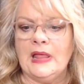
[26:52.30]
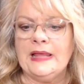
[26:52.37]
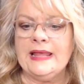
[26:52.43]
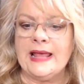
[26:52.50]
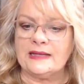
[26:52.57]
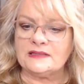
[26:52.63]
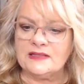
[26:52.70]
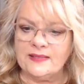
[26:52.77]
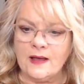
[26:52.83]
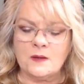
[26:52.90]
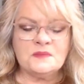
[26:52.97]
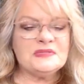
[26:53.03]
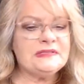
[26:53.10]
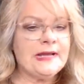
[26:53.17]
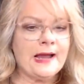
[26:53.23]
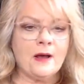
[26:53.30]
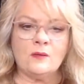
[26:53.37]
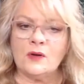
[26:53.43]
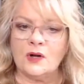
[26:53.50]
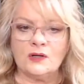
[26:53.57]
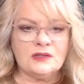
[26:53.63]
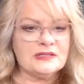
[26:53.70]
Yes, thumbs
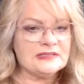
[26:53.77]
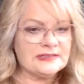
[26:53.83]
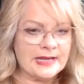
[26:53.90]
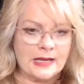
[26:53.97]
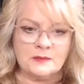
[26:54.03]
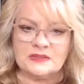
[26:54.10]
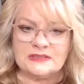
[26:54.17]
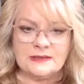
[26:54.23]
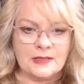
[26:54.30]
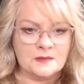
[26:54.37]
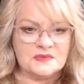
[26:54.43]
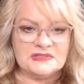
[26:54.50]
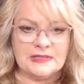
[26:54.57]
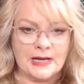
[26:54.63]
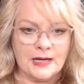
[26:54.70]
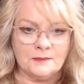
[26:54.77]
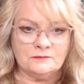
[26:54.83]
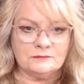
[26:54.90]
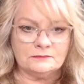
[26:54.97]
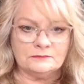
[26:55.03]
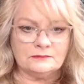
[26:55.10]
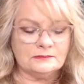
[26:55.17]
down are the same as thumbs
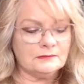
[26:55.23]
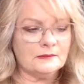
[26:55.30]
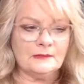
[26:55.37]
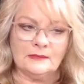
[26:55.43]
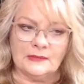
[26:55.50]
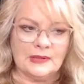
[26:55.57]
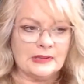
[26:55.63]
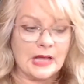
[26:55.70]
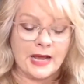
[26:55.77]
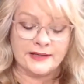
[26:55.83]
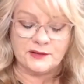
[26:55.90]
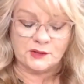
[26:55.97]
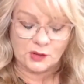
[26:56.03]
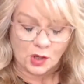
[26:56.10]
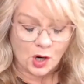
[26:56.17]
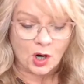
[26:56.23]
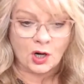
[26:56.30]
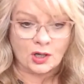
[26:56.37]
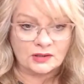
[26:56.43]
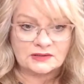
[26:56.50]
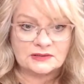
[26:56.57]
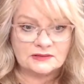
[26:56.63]
up, not in your
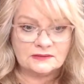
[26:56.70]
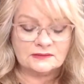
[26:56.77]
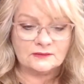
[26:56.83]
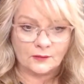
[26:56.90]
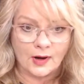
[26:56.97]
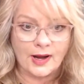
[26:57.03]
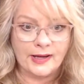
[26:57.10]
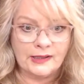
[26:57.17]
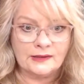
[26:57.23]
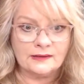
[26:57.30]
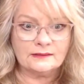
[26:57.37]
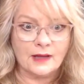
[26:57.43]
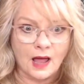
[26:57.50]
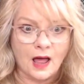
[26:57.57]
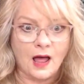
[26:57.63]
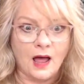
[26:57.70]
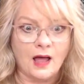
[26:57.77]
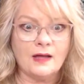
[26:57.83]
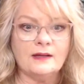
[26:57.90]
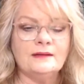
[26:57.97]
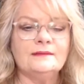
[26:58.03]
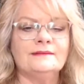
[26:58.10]
heart, right?
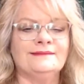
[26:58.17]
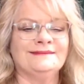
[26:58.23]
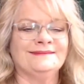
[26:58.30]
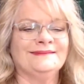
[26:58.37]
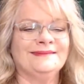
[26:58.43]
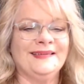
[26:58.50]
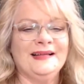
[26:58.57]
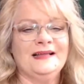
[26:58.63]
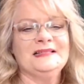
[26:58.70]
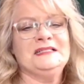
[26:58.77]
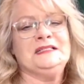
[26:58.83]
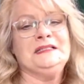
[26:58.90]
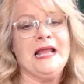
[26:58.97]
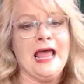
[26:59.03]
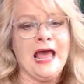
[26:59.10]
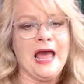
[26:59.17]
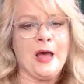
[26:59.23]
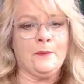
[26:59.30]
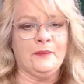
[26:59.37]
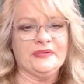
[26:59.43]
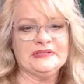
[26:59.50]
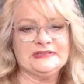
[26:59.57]

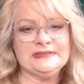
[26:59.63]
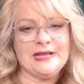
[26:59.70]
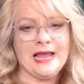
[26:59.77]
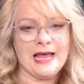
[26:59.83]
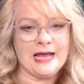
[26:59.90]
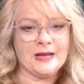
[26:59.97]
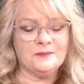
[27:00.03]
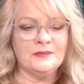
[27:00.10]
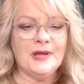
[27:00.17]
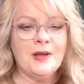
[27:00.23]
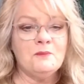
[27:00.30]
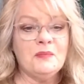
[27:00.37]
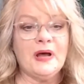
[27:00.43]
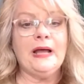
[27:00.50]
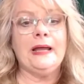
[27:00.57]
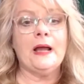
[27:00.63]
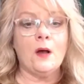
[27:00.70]
Stab, but